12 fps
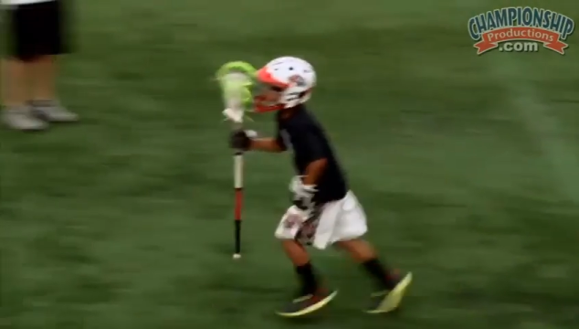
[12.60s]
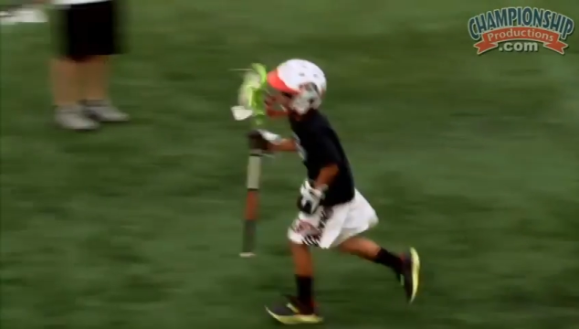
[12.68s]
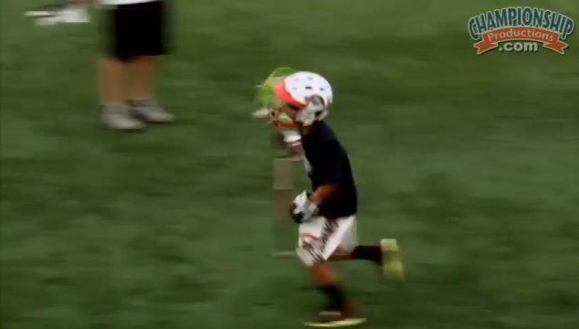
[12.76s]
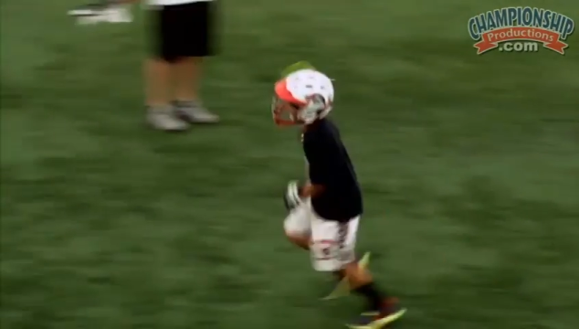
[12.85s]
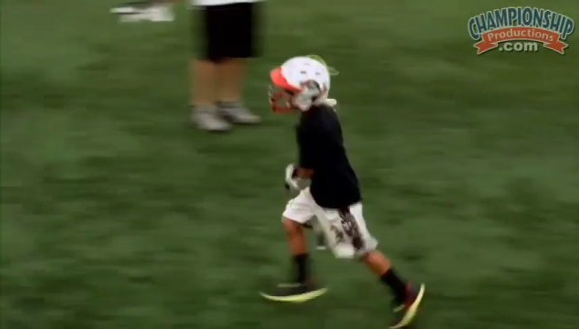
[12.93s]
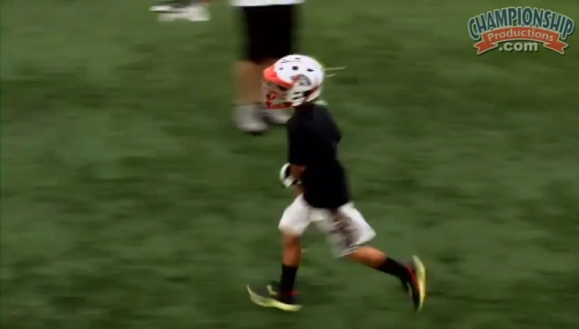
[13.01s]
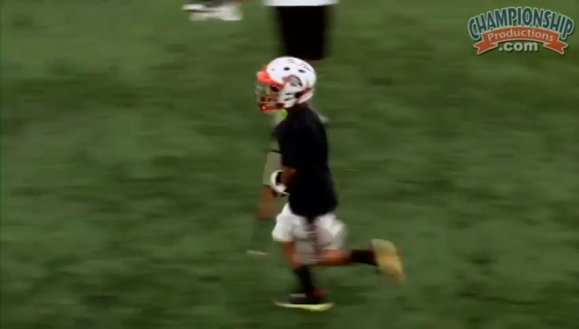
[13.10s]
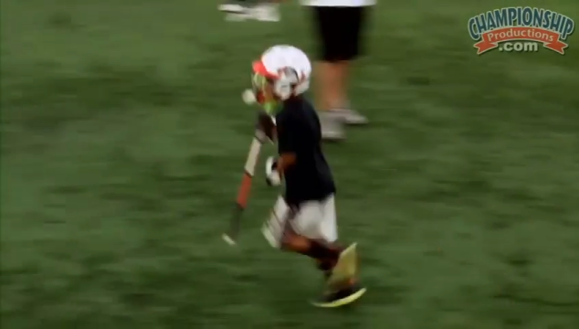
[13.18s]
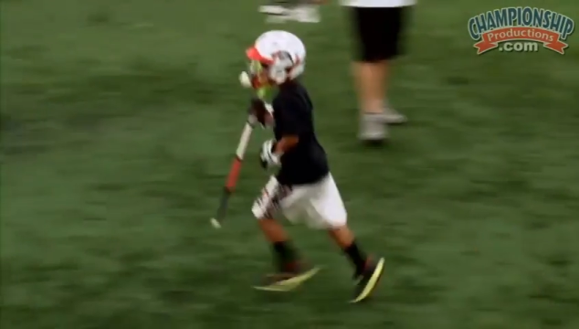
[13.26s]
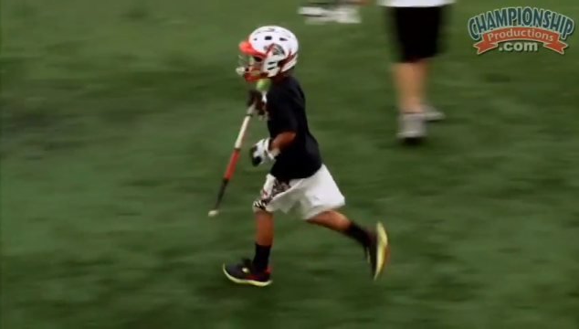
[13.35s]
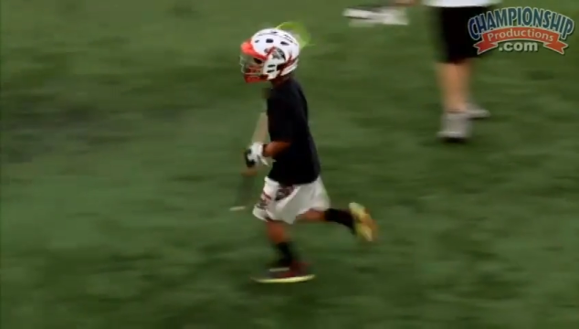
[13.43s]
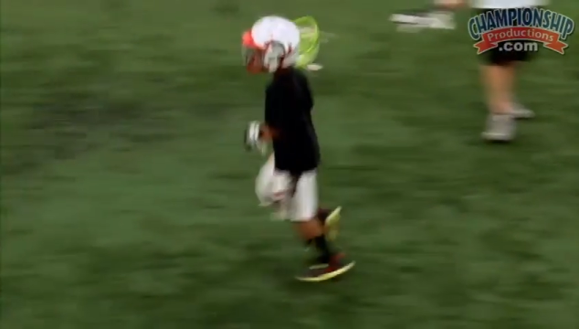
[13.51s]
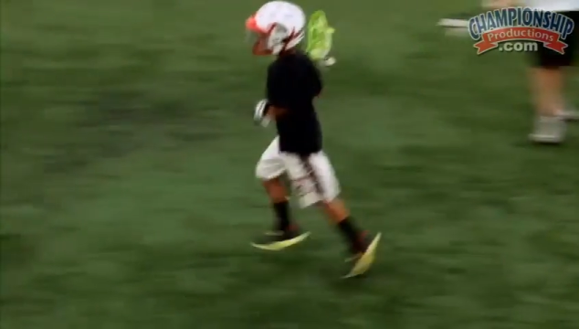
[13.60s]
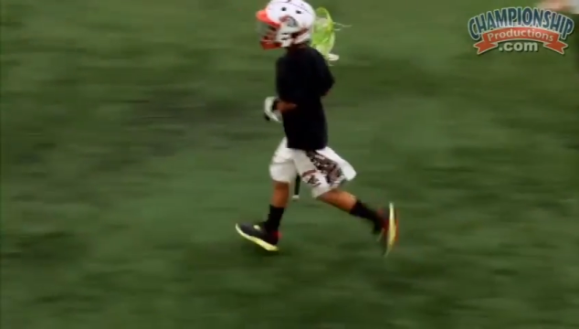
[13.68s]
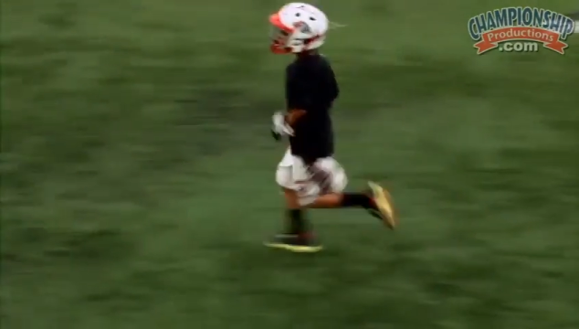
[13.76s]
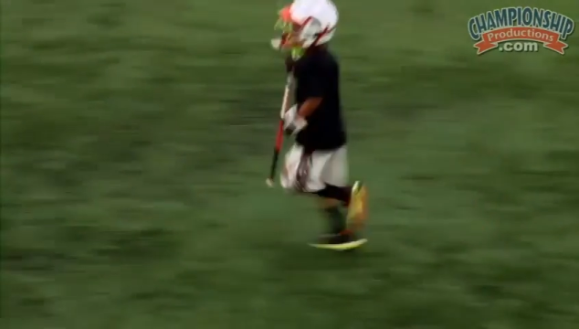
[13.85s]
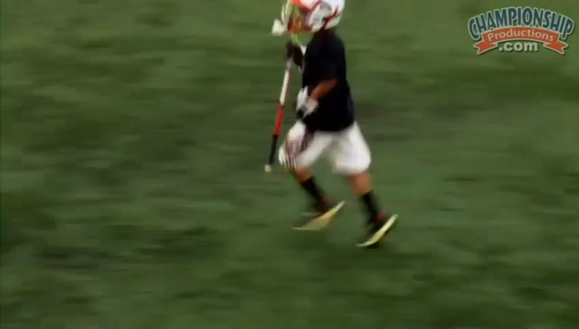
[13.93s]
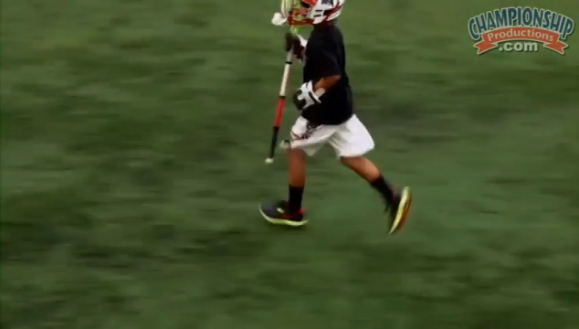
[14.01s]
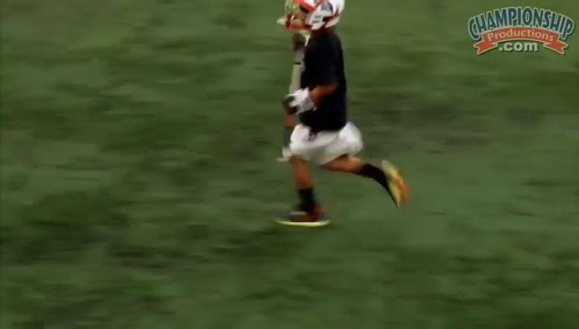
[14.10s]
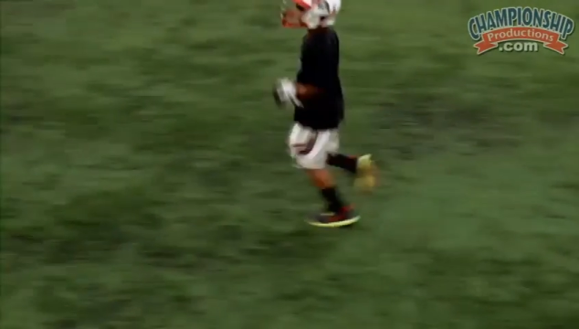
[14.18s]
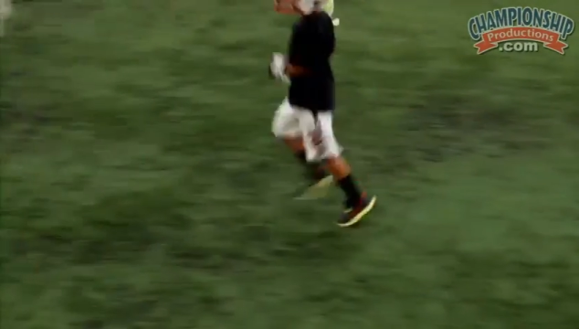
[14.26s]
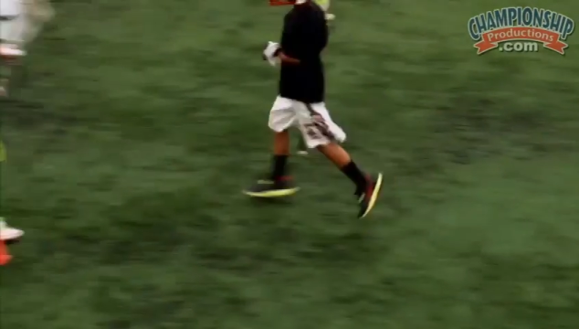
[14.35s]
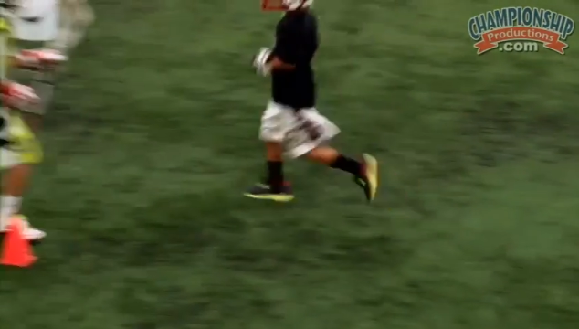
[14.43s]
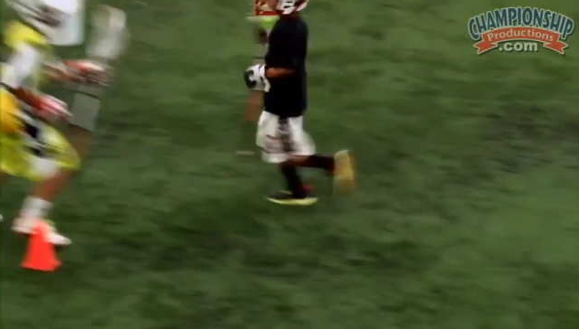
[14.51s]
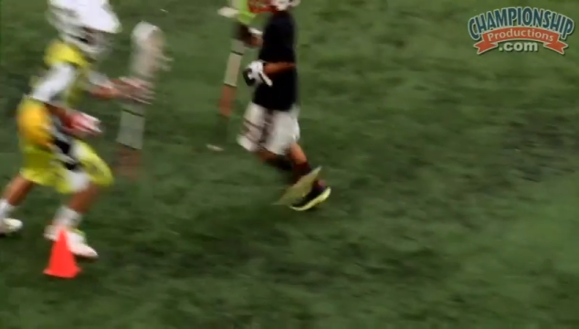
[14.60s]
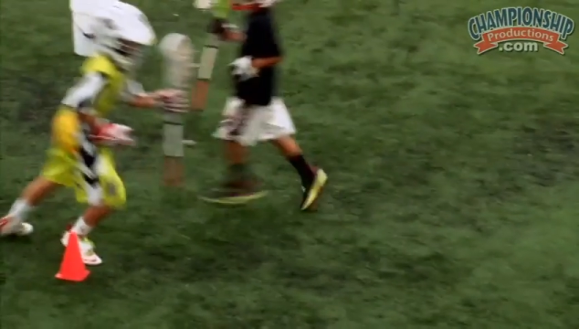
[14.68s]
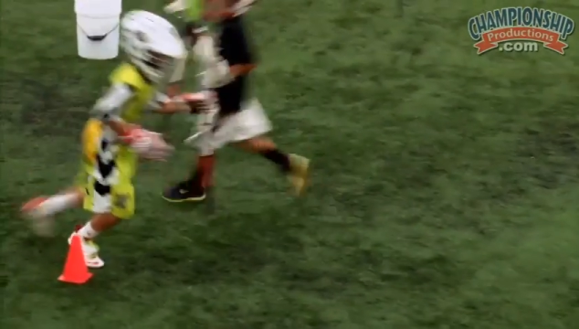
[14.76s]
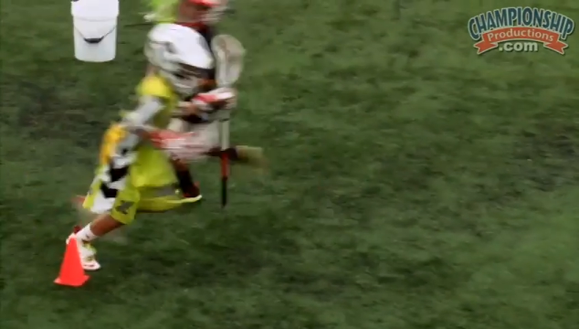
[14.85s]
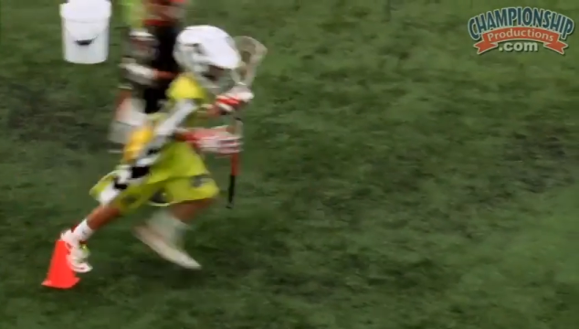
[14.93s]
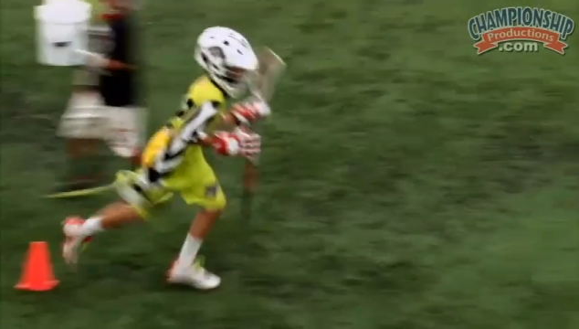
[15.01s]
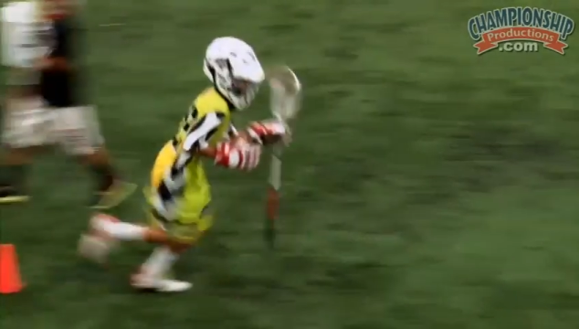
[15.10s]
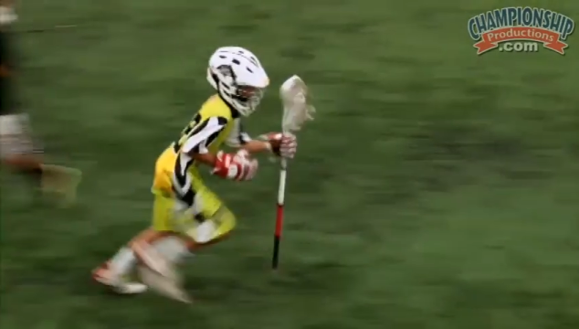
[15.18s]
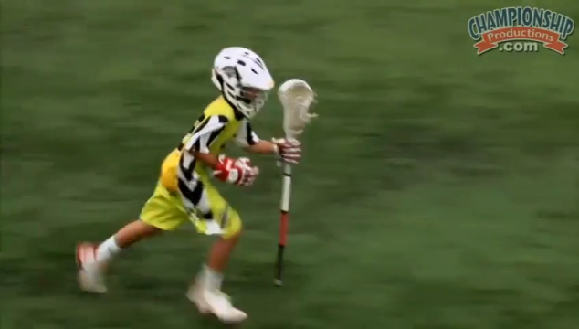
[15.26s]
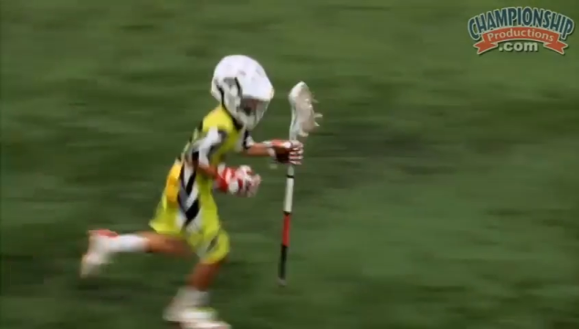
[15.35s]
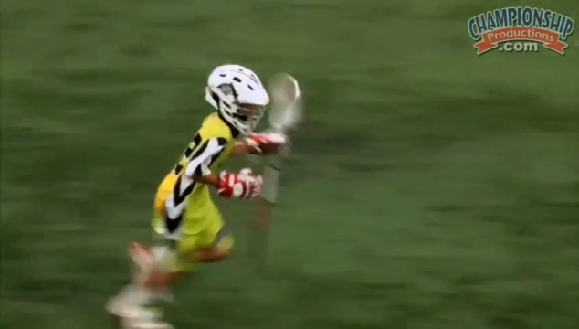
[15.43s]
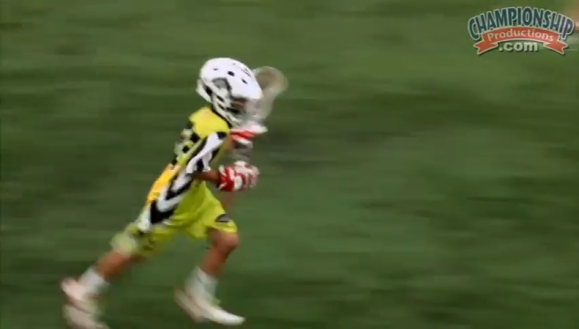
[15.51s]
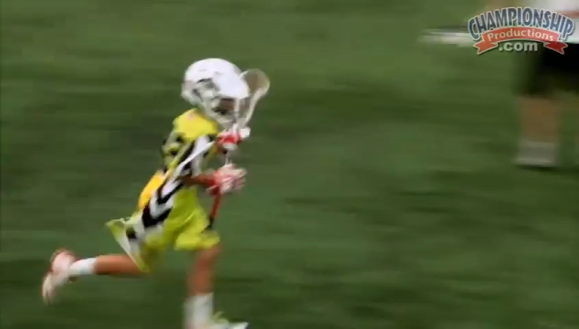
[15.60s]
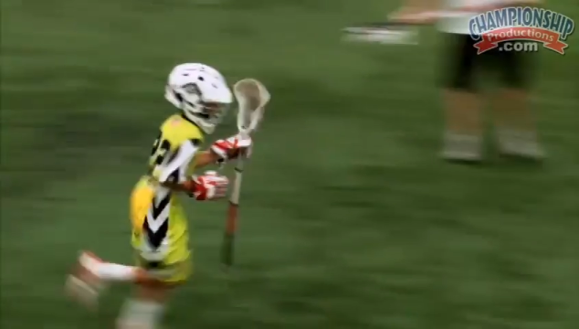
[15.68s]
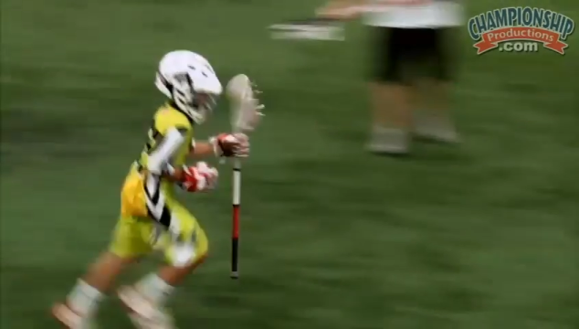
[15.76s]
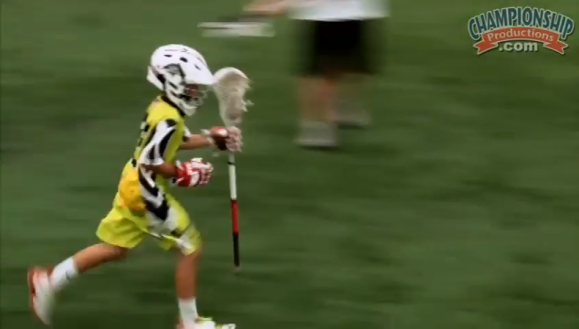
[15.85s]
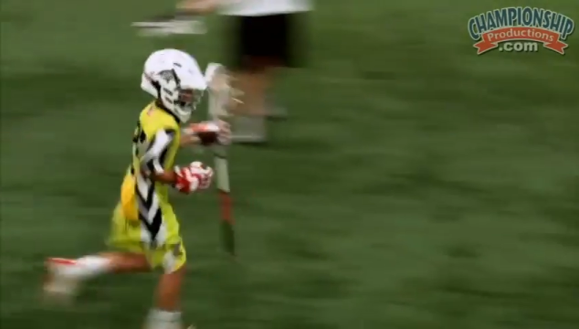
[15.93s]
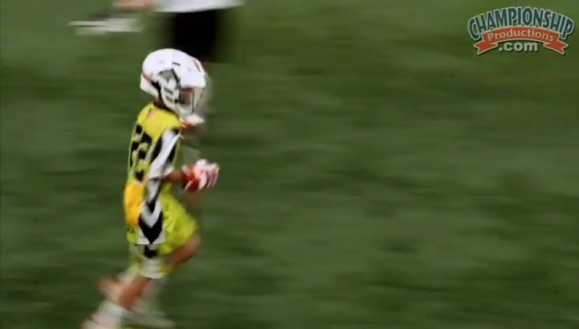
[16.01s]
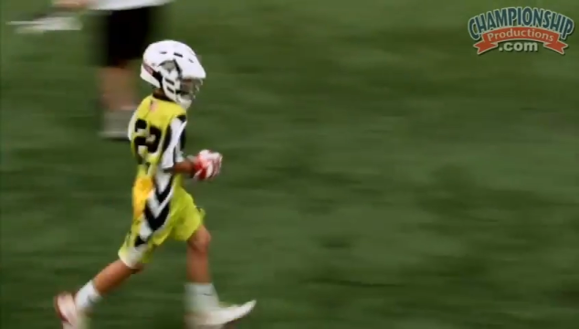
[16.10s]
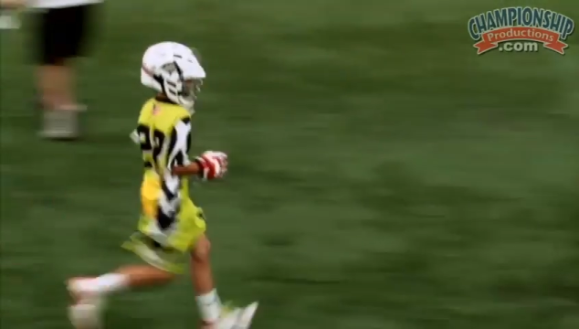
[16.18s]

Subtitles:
Nobody's mouth can be seen.